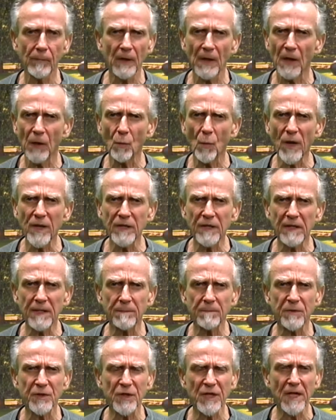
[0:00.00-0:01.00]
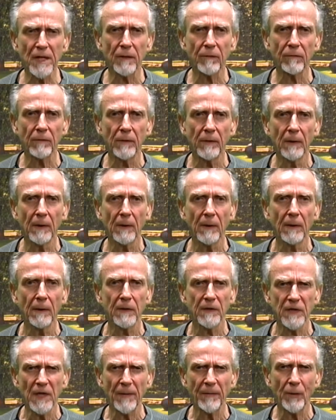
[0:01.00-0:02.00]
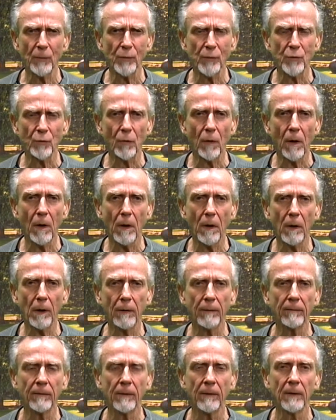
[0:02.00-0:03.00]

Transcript: He wasn't himself. Something was wrong.